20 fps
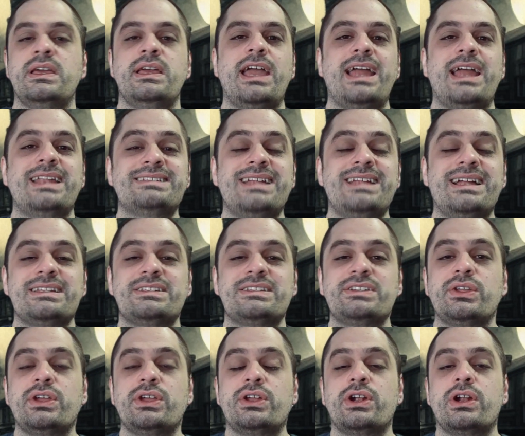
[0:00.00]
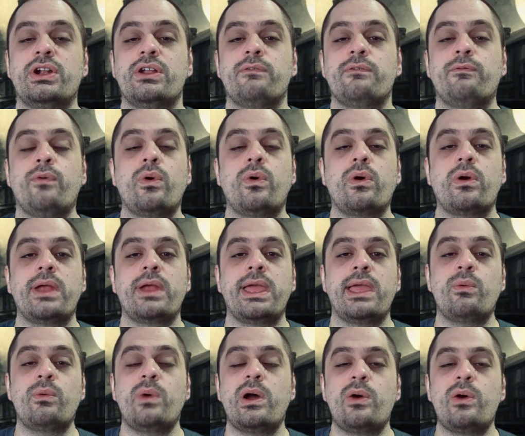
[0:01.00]
And it's not necessarily unheard of for a
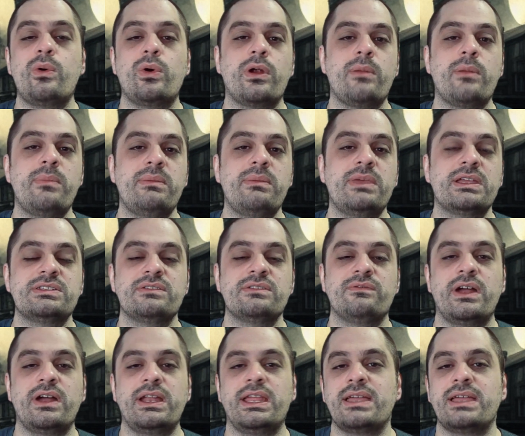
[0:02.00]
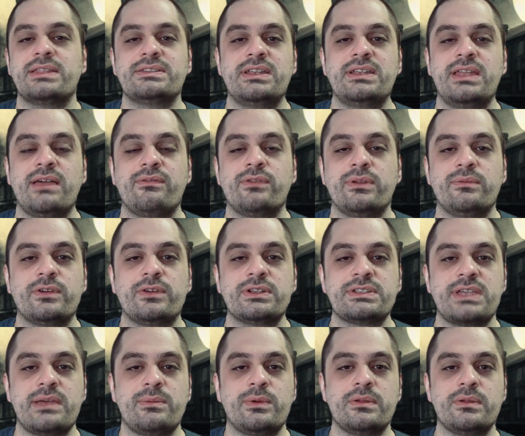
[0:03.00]
Woe or a Mimic to fight against a Nephilim, for
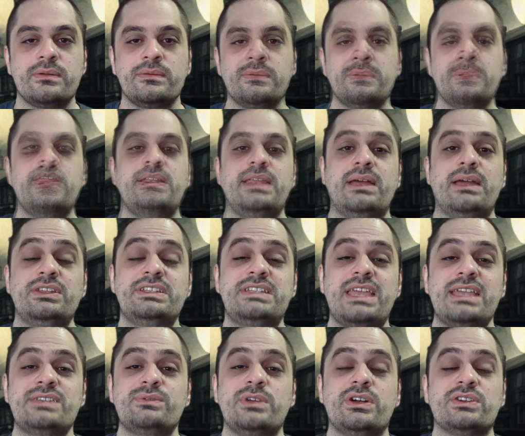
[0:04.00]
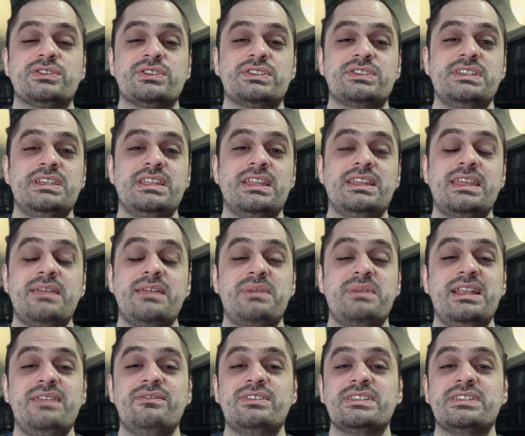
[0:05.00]
example. Now, in this case, we also see that they might
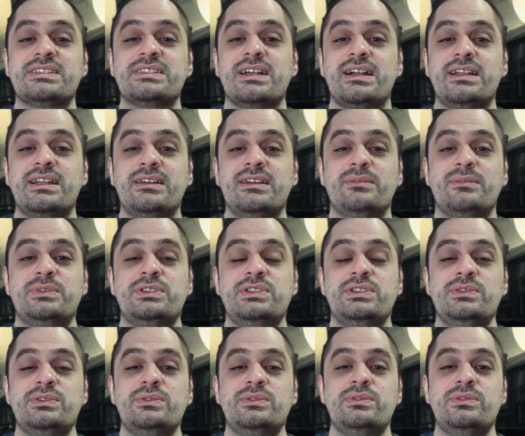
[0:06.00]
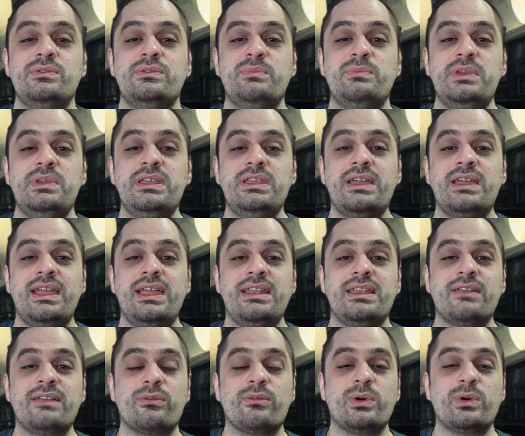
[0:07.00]
even sign up to be a
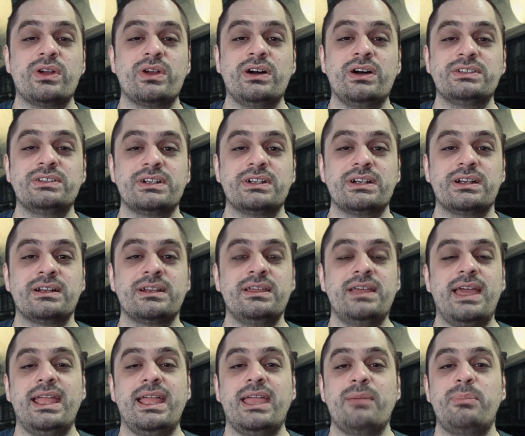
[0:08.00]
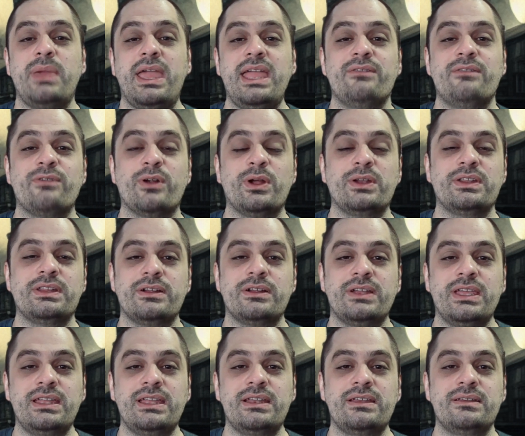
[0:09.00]
Neverborn hunter and get paid for hunting their
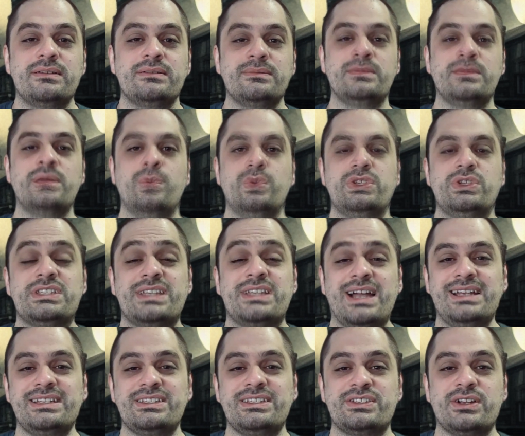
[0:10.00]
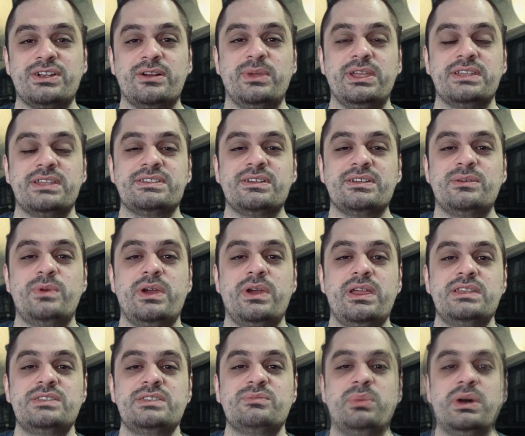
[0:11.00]
kin, which is kind of disturbing in some
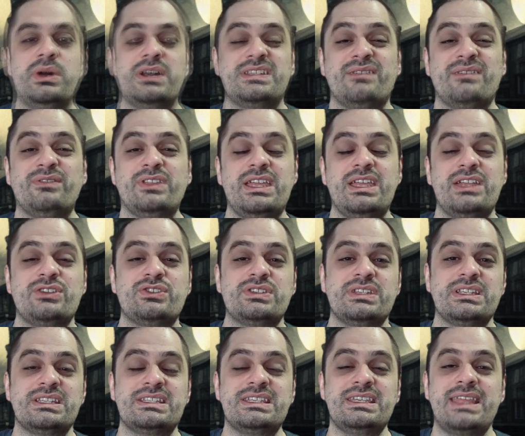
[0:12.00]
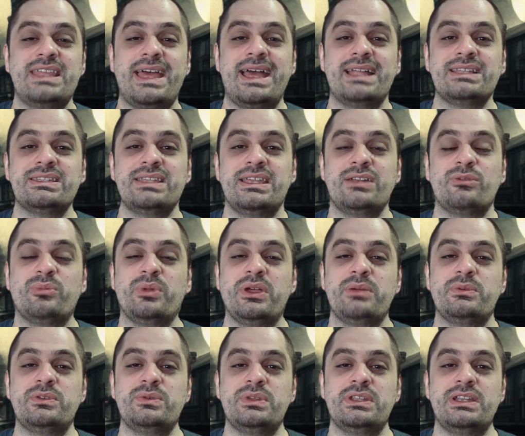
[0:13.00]
ways, but it's definitely interesting to see that interplay
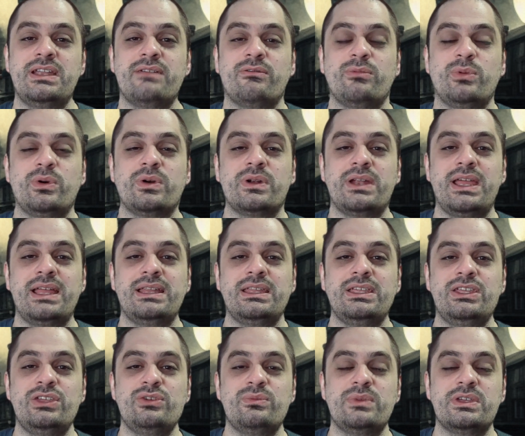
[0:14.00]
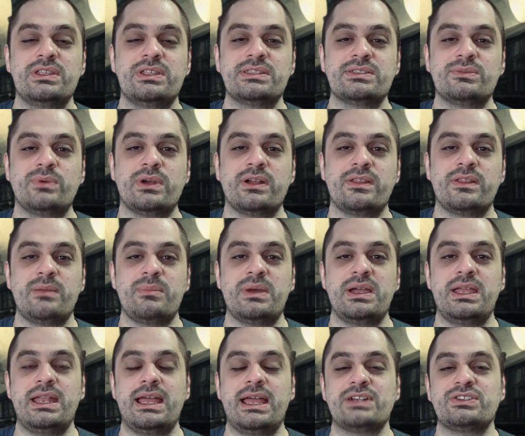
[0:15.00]
between the Neverborn and the humans where they
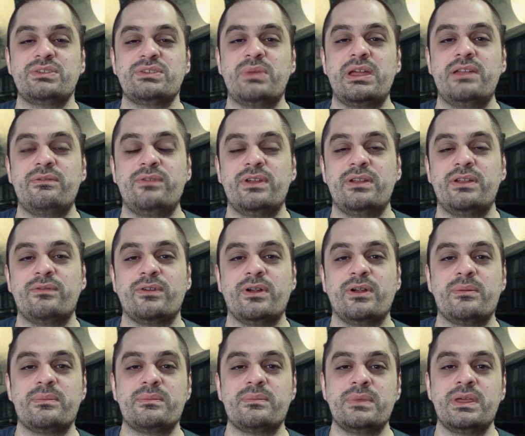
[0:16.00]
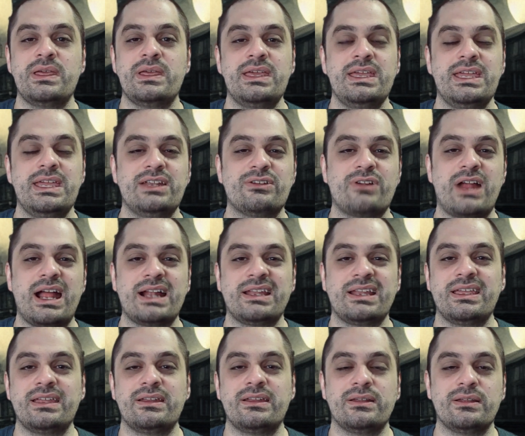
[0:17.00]
might actually benefit from
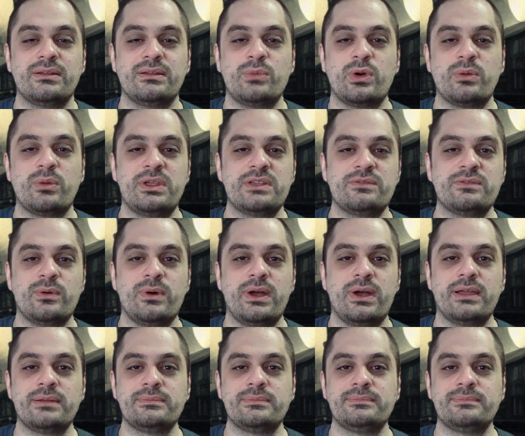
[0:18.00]
interacting in a more peaceful way.